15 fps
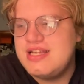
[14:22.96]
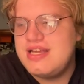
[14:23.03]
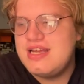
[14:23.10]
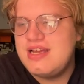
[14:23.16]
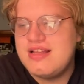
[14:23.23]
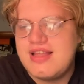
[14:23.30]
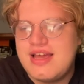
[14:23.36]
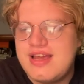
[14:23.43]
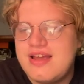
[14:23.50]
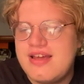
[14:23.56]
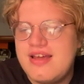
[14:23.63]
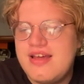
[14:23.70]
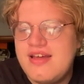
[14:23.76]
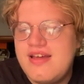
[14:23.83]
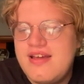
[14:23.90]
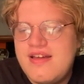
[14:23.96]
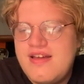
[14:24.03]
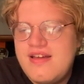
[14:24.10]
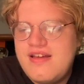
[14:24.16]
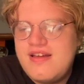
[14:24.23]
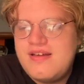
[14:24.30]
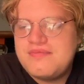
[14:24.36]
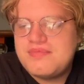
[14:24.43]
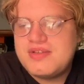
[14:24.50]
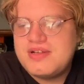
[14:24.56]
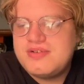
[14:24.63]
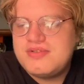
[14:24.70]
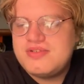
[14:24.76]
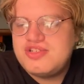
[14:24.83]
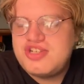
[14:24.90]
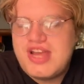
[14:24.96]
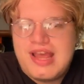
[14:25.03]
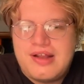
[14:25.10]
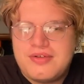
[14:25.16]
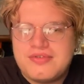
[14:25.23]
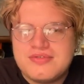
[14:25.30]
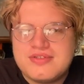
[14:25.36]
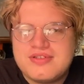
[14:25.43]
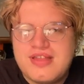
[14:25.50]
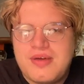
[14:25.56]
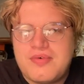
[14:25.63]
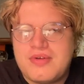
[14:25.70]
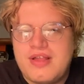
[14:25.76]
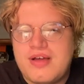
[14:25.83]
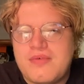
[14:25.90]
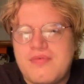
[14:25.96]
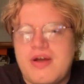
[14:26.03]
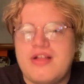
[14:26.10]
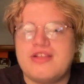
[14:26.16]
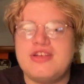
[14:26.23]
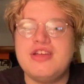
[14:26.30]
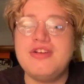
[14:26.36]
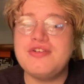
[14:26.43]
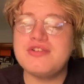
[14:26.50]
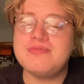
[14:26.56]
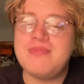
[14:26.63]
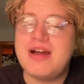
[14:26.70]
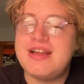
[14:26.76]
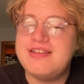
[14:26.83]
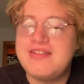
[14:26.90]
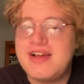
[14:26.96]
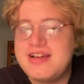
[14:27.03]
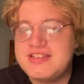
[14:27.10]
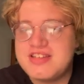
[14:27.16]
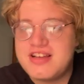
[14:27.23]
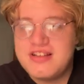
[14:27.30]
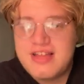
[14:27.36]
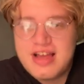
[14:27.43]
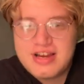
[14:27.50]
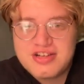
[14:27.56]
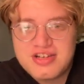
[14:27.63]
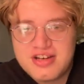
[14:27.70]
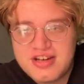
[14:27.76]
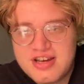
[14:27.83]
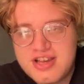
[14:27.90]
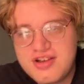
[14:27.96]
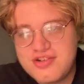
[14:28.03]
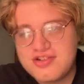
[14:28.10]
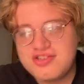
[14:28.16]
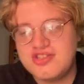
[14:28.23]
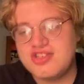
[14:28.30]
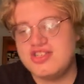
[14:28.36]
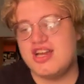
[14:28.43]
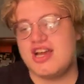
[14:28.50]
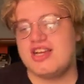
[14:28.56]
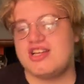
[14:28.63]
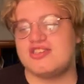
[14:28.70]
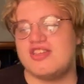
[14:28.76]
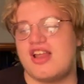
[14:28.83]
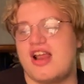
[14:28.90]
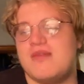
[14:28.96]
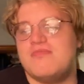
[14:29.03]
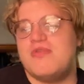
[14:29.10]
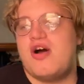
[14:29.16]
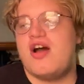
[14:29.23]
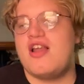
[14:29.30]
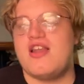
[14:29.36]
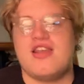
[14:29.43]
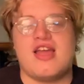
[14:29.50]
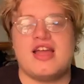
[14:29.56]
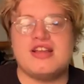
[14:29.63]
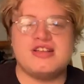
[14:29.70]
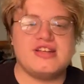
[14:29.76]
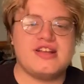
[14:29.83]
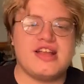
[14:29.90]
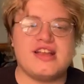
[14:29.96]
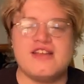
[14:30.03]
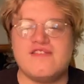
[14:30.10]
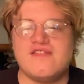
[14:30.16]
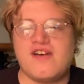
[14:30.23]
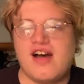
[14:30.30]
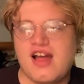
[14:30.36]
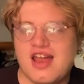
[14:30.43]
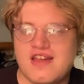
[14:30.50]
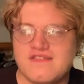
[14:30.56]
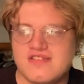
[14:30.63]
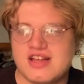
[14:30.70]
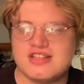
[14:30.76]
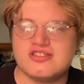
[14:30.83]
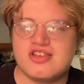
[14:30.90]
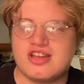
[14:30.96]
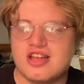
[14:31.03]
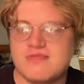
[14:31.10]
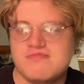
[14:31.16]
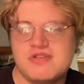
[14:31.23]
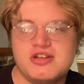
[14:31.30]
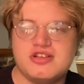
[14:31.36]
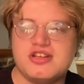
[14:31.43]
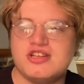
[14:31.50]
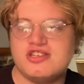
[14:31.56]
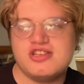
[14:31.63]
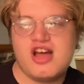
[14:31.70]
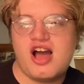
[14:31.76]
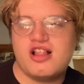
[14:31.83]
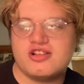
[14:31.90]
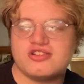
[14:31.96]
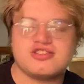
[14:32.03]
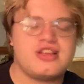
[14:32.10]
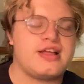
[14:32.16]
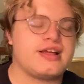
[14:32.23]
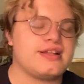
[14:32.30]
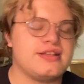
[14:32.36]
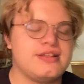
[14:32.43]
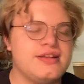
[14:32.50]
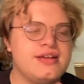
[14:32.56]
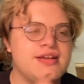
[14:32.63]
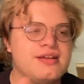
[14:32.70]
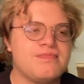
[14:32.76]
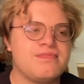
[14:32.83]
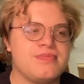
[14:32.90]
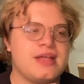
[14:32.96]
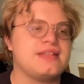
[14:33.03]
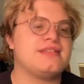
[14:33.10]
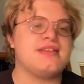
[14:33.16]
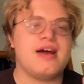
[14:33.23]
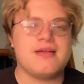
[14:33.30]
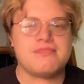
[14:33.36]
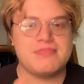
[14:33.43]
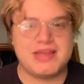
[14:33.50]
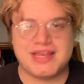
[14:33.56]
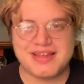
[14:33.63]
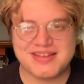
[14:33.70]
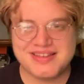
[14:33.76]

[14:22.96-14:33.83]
like channels that were like, well, here's my dice collection, and here's the dice that I bought in 1985. That's like $1 million. Now, that's not me.